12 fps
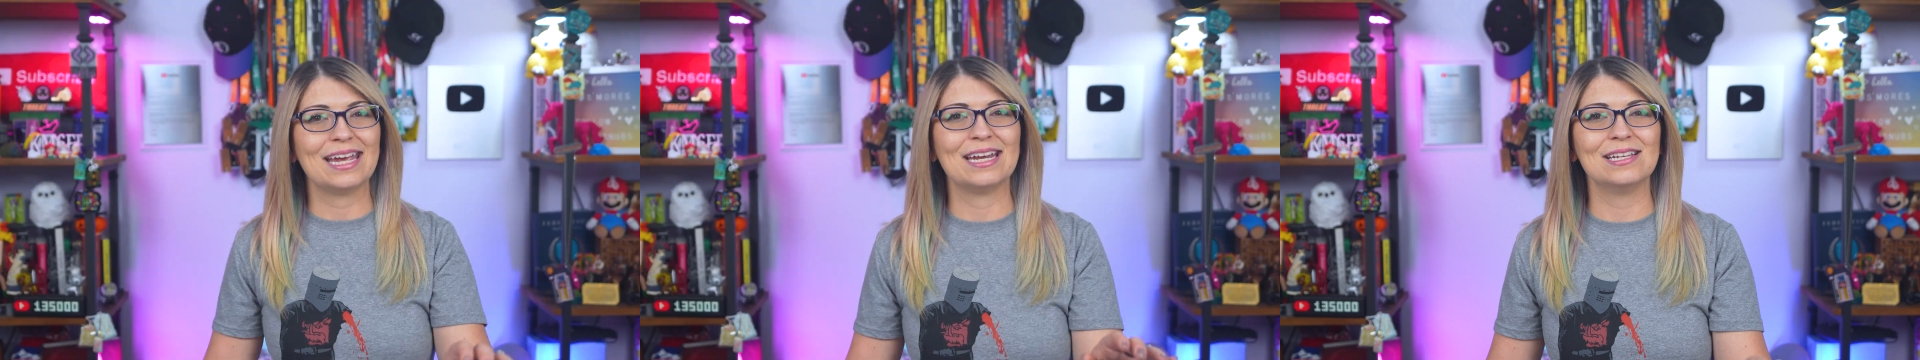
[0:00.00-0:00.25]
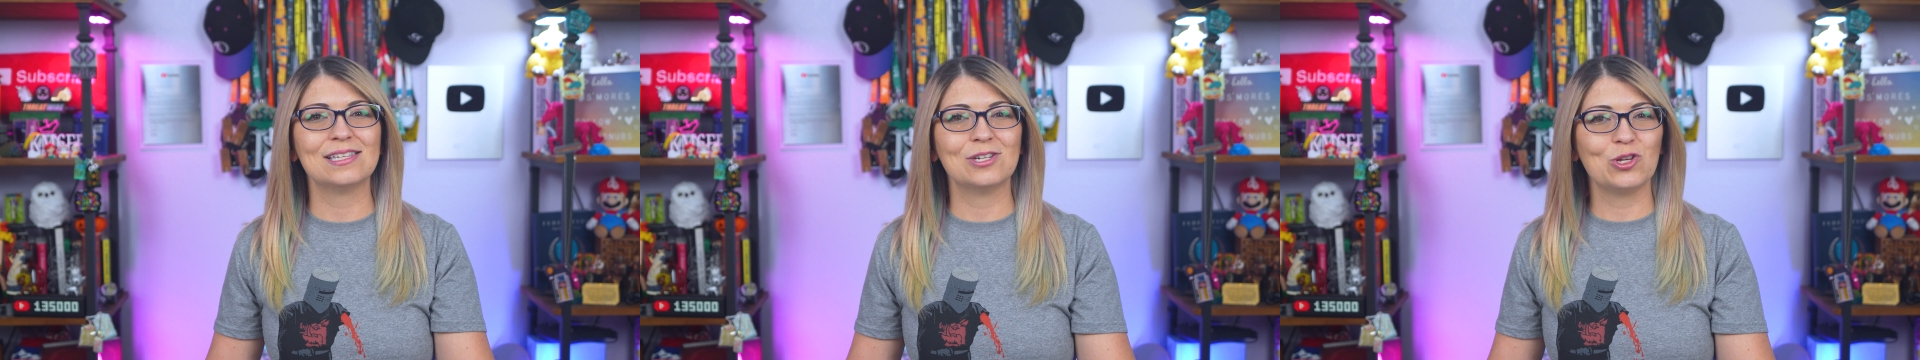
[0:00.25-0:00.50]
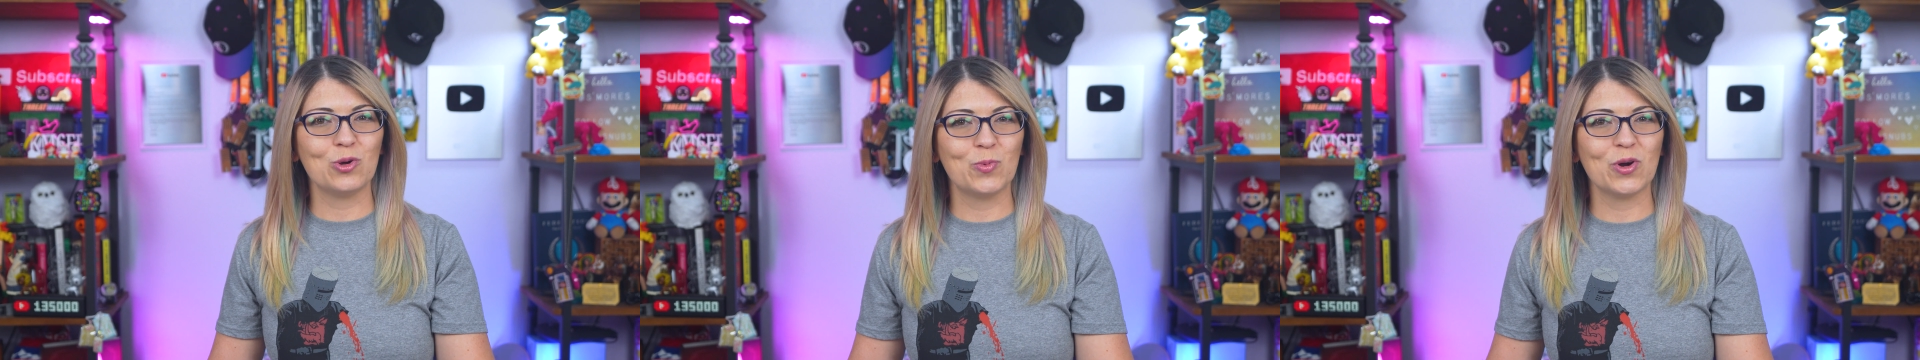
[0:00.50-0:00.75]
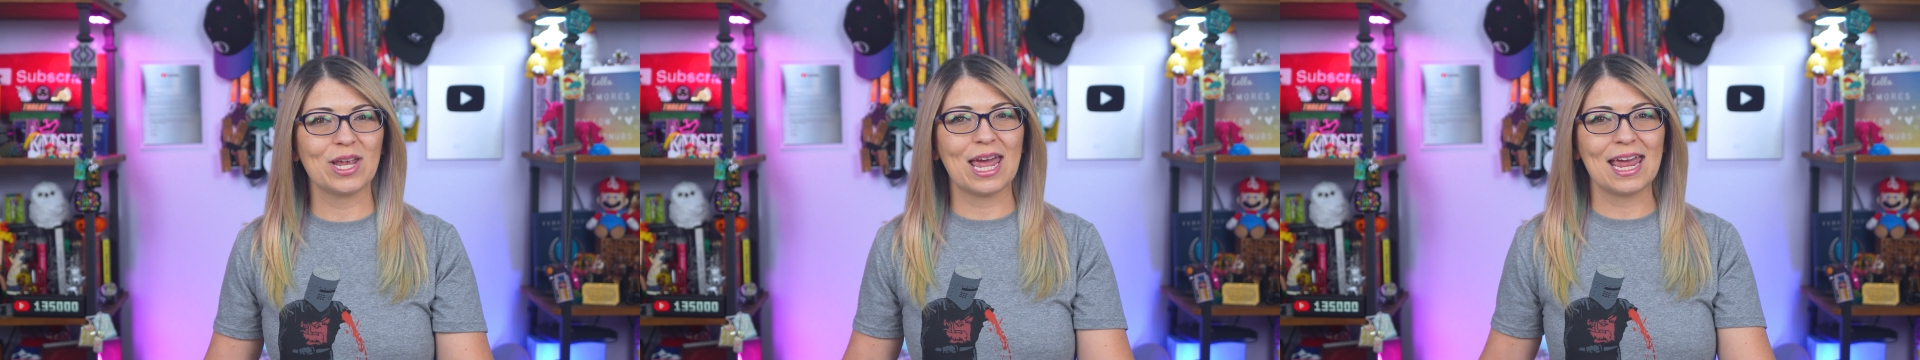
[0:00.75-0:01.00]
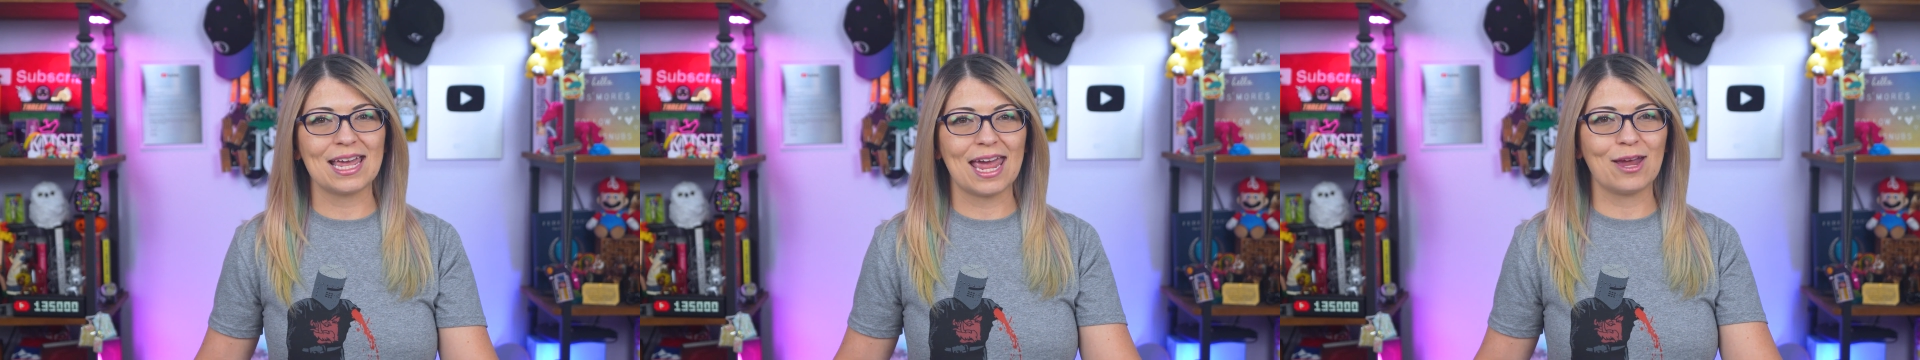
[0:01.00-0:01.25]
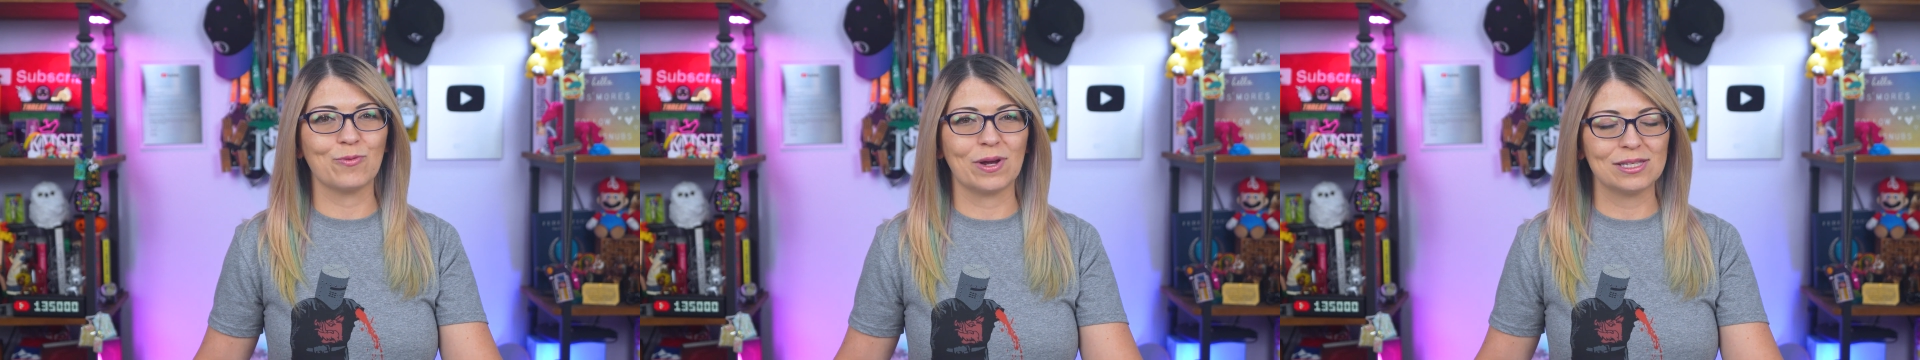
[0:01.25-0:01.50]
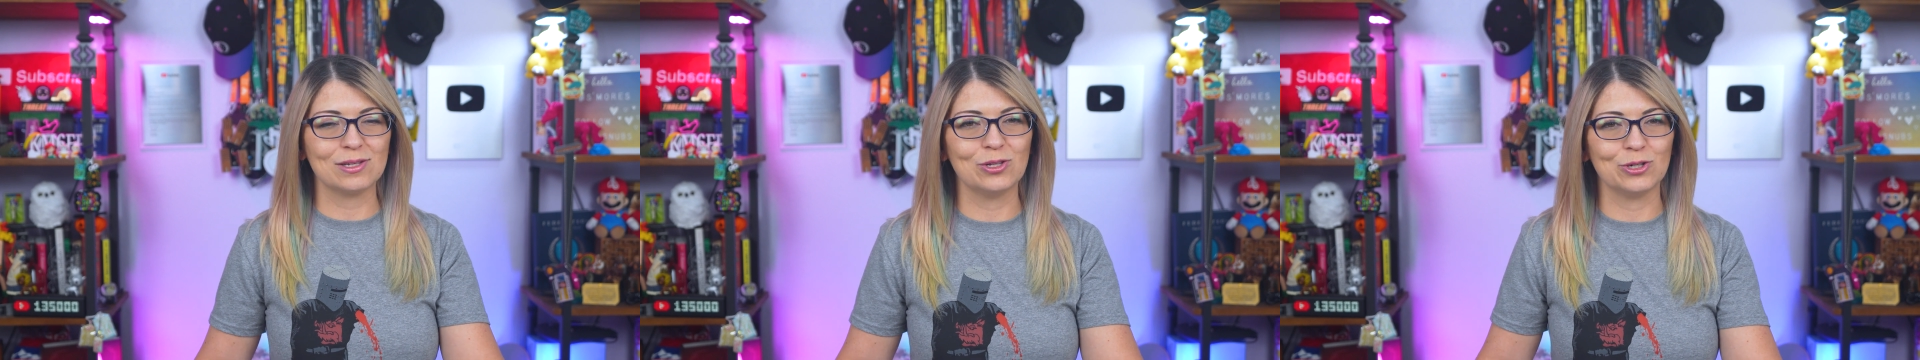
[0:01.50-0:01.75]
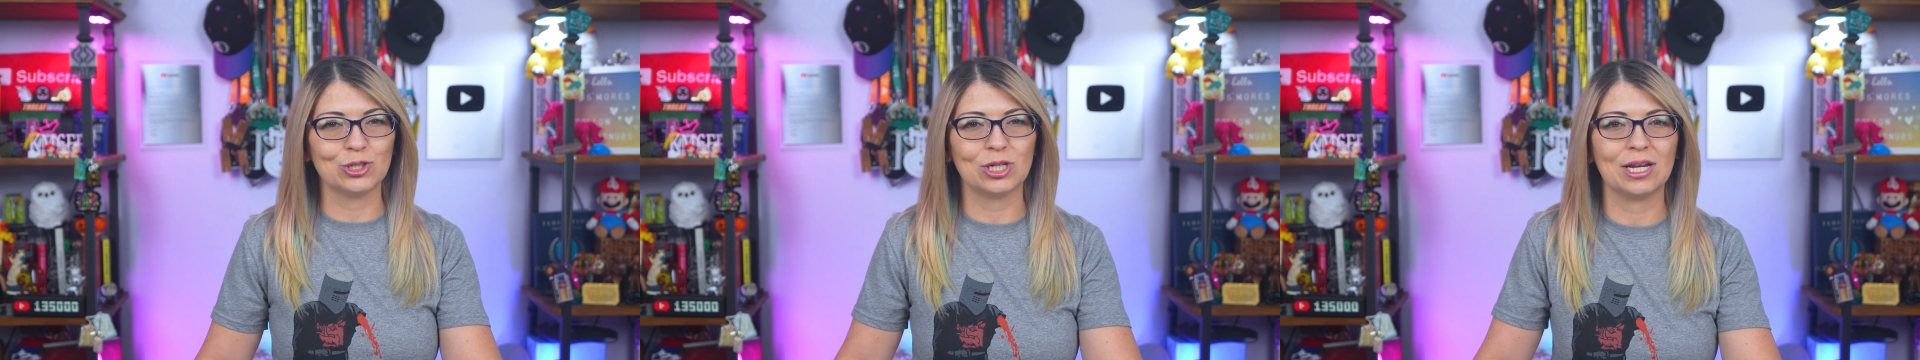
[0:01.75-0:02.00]
It is a 2.8K
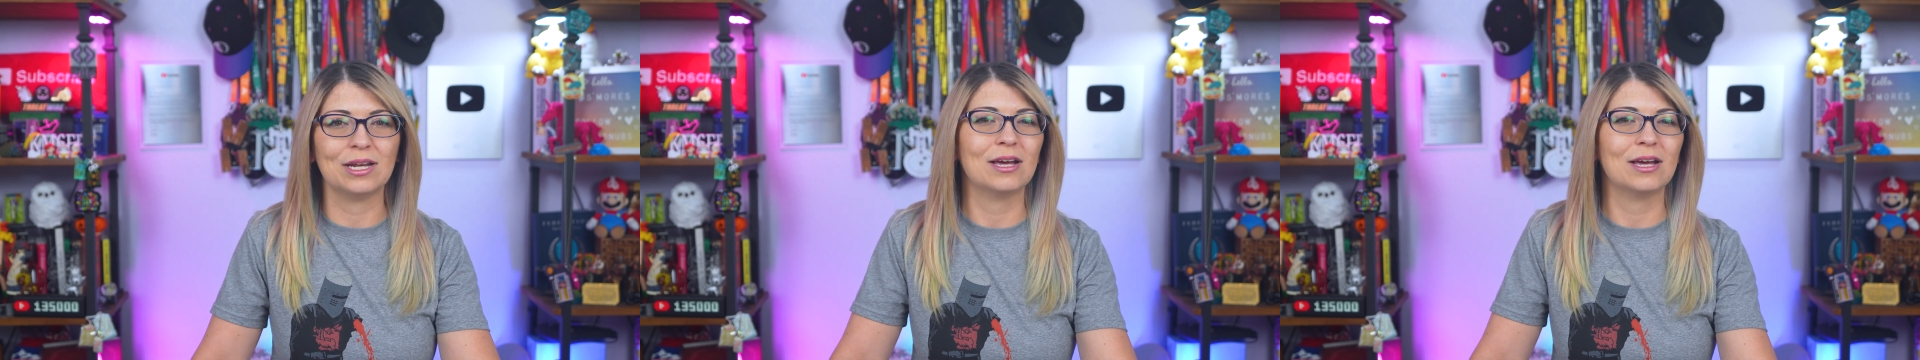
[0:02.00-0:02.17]
resolution,